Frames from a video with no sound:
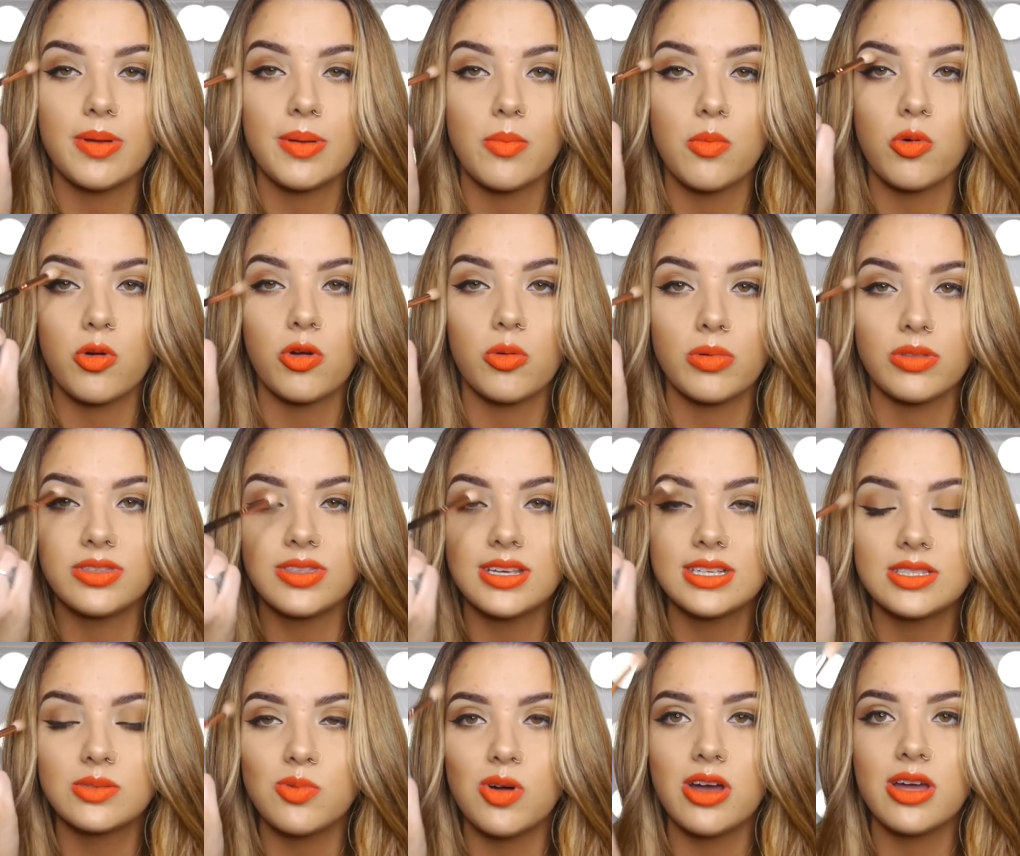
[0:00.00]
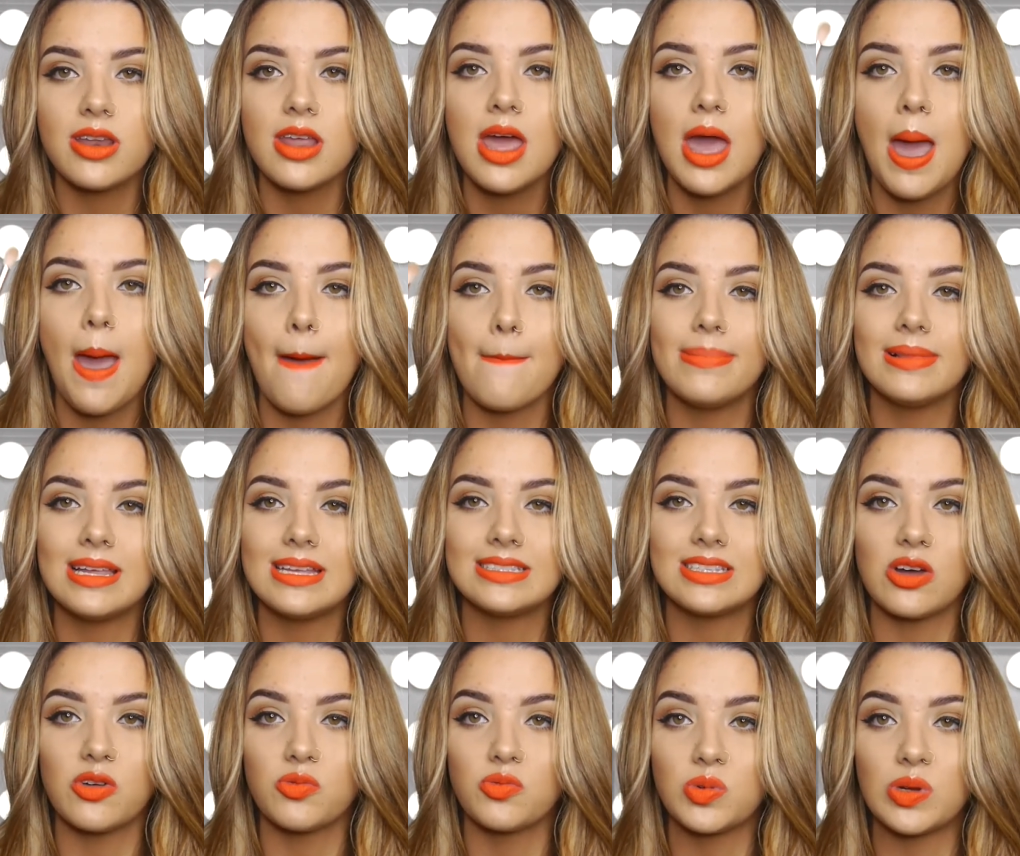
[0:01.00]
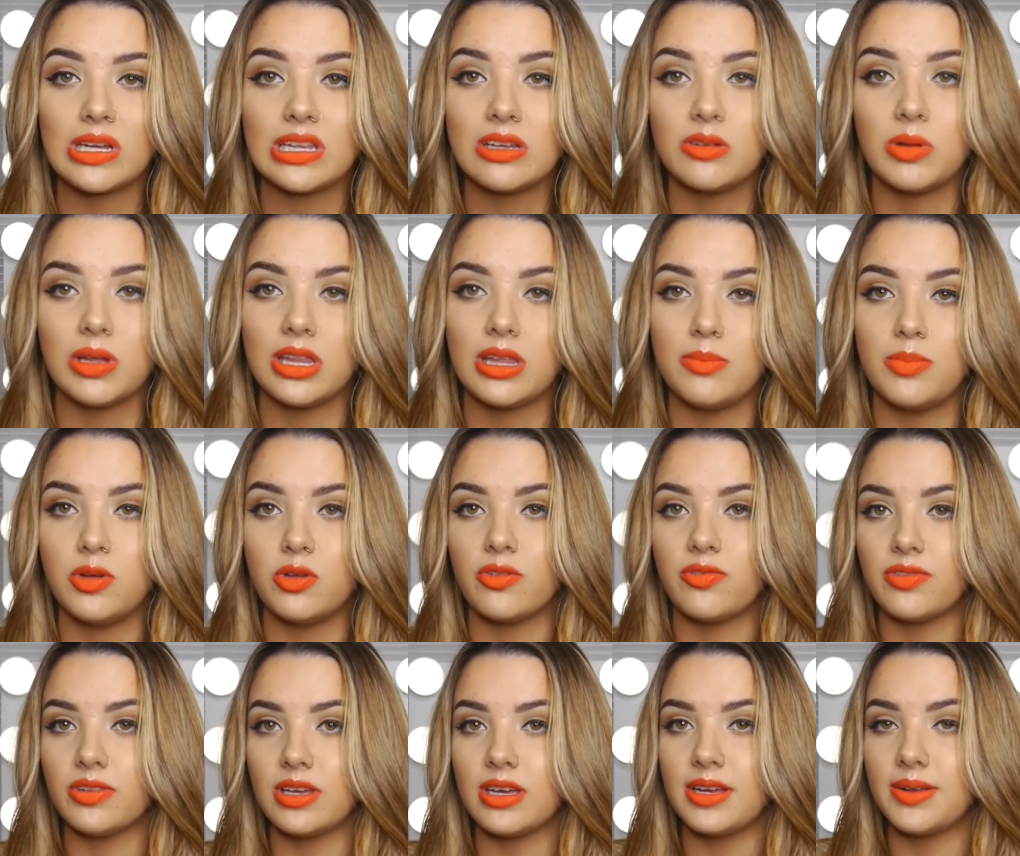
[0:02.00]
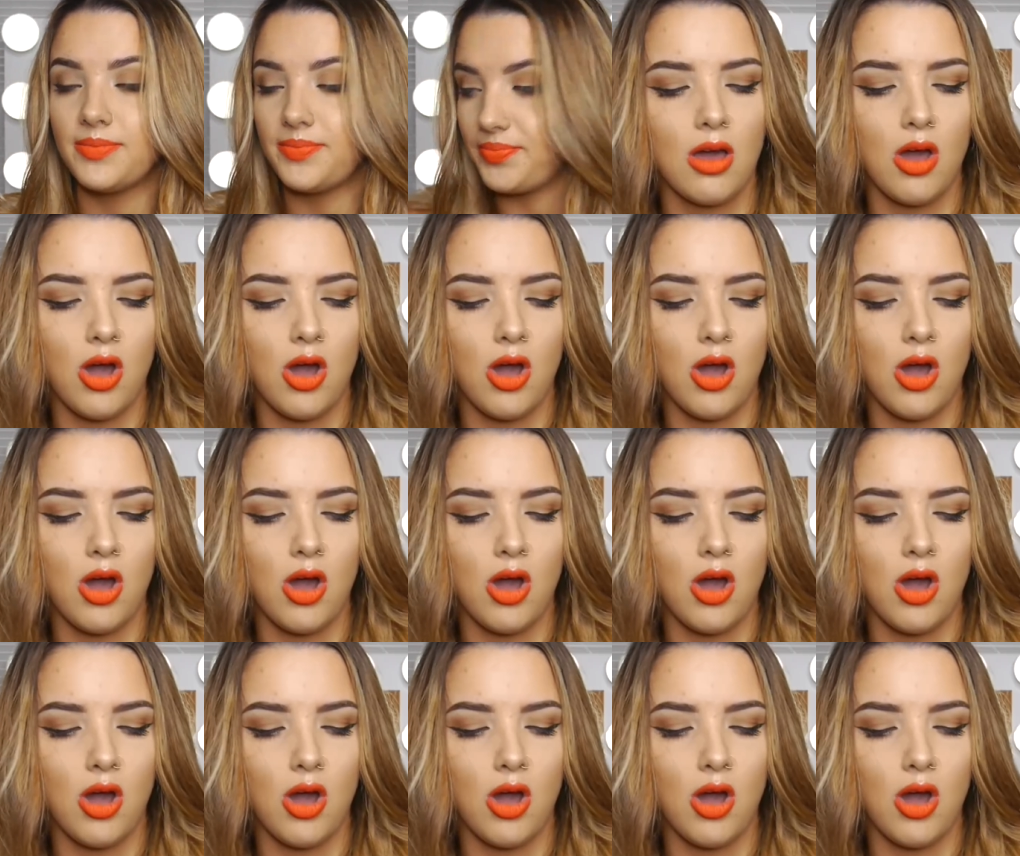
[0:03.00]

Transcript: bit more with this one. Blends out really, really beautifully.